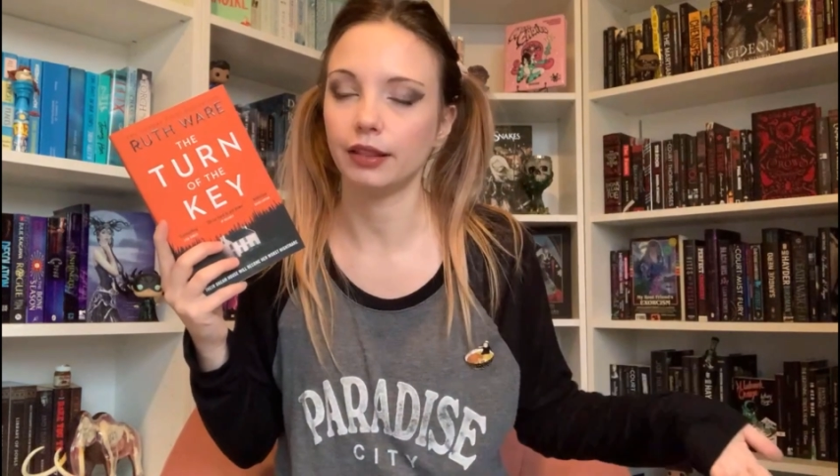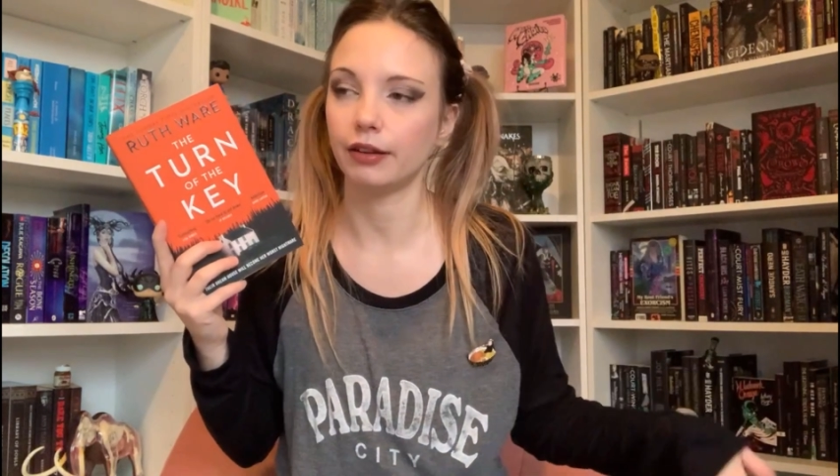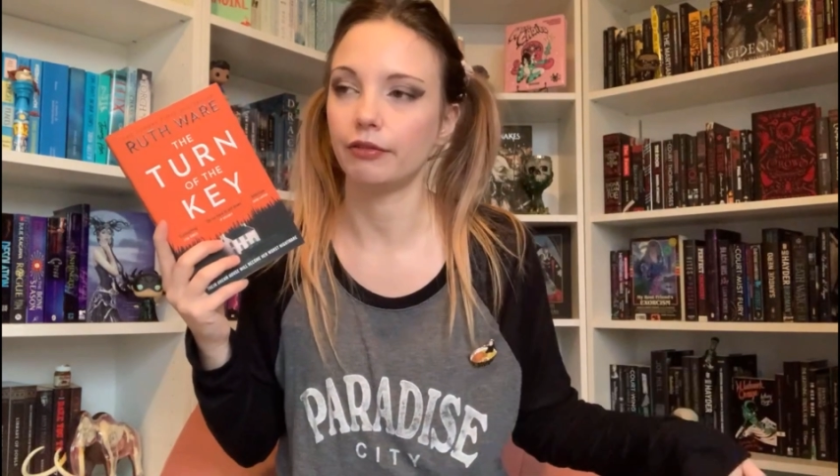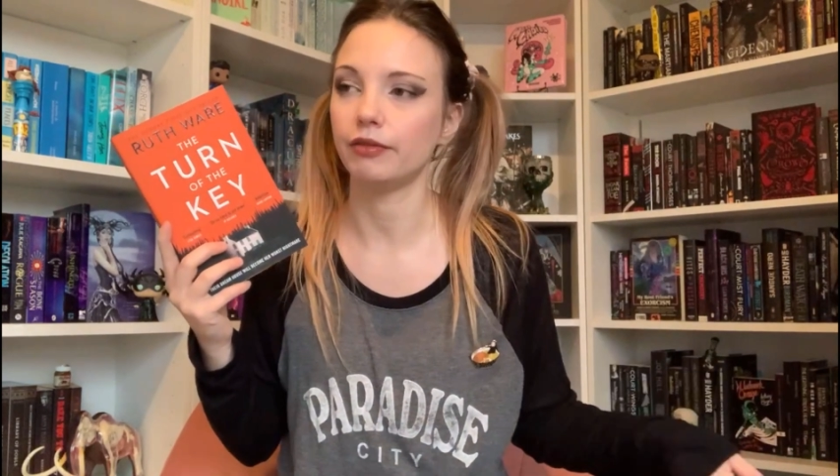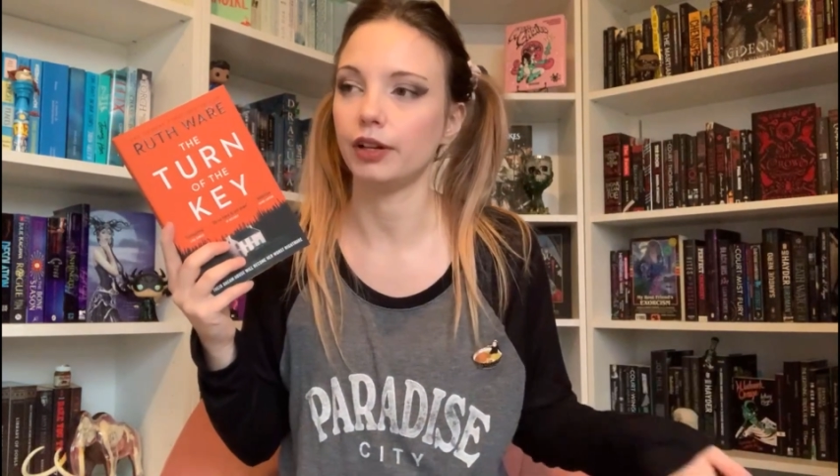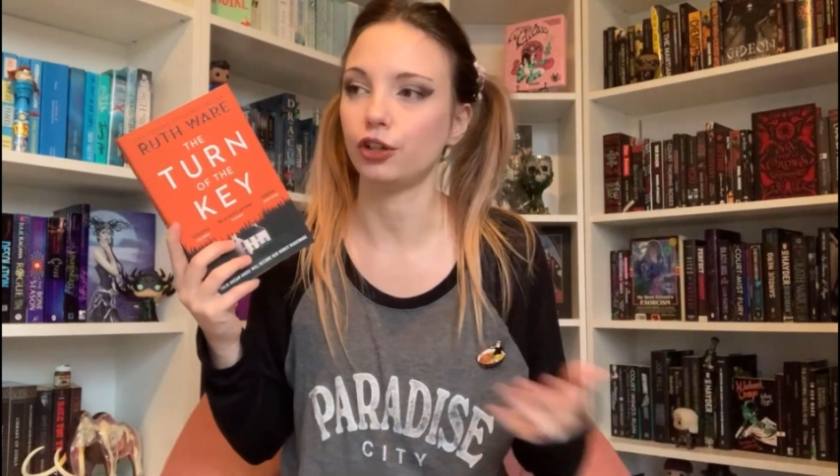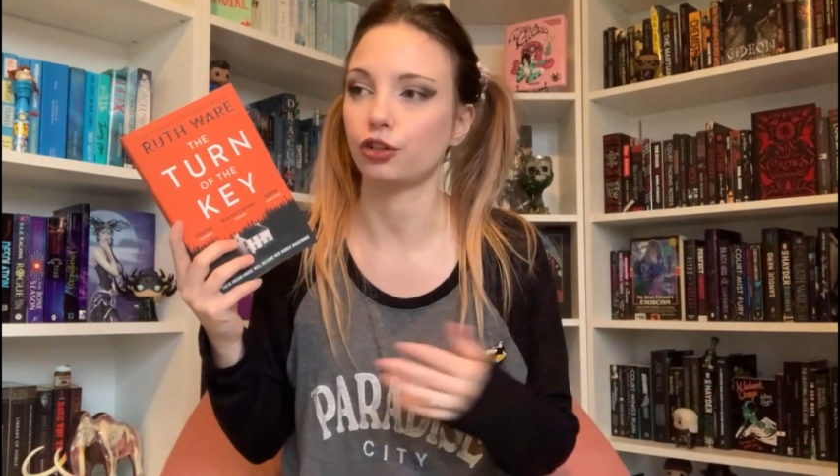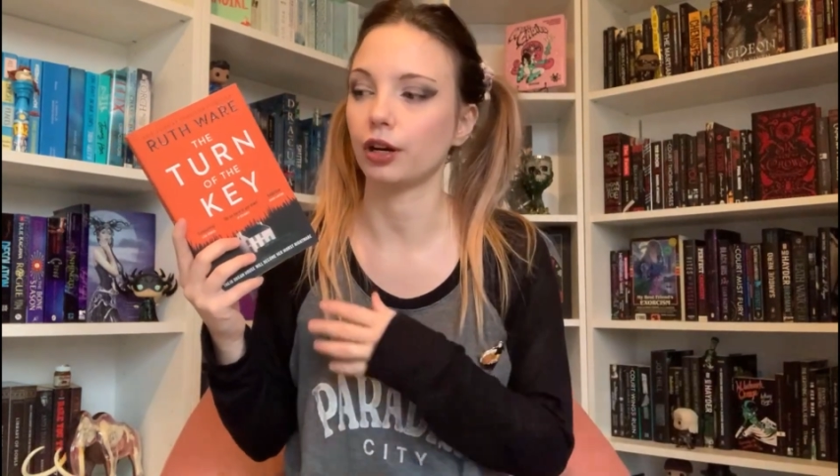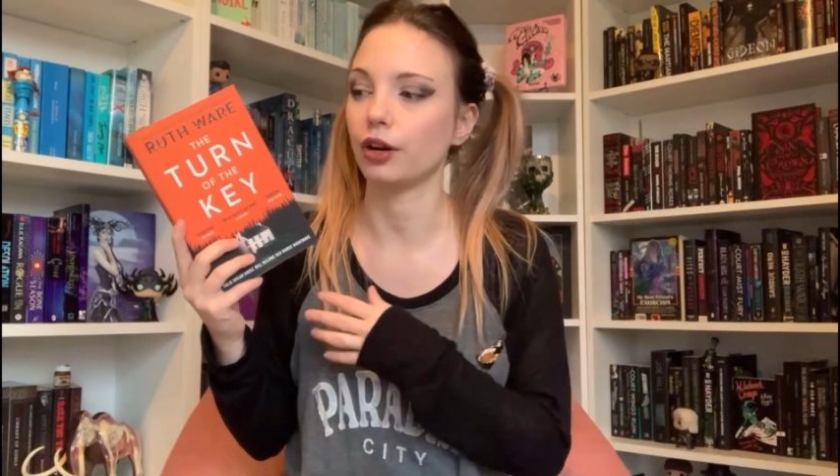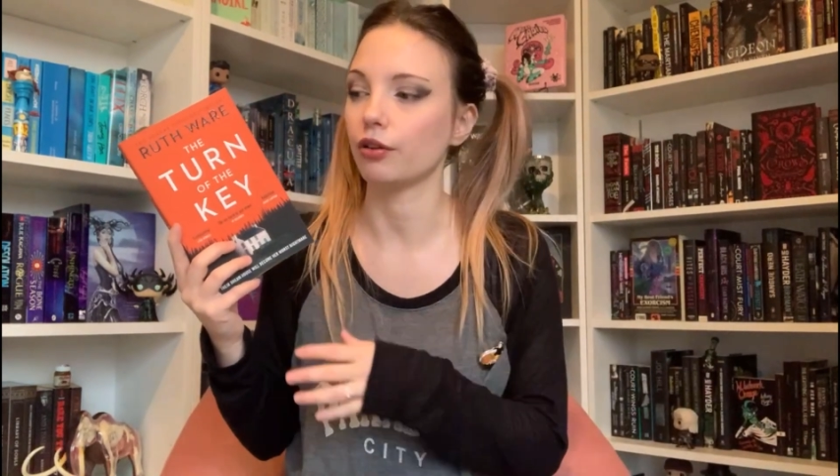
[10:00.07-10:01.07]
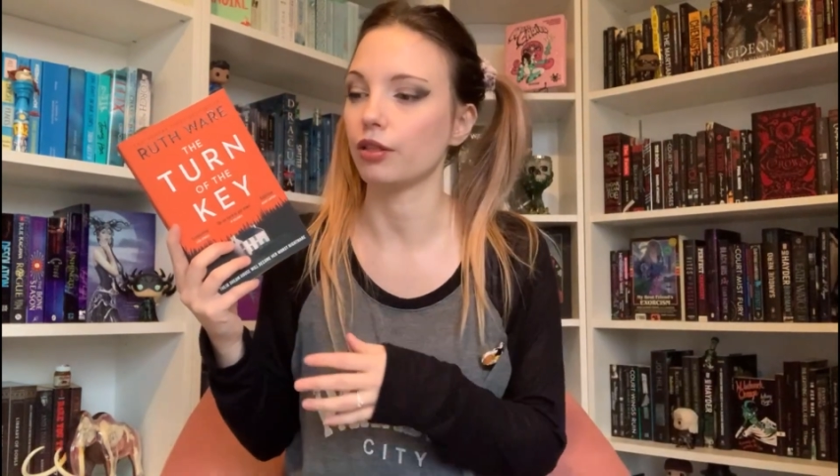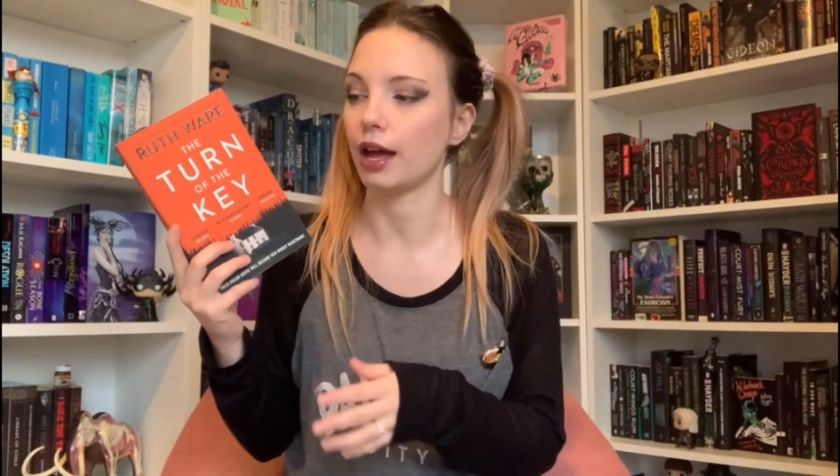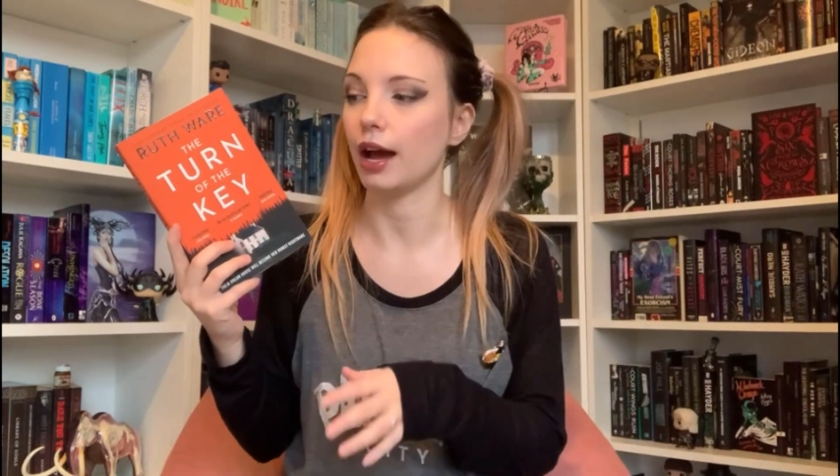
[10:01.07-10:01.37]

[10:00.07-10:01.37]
the revelation and all that,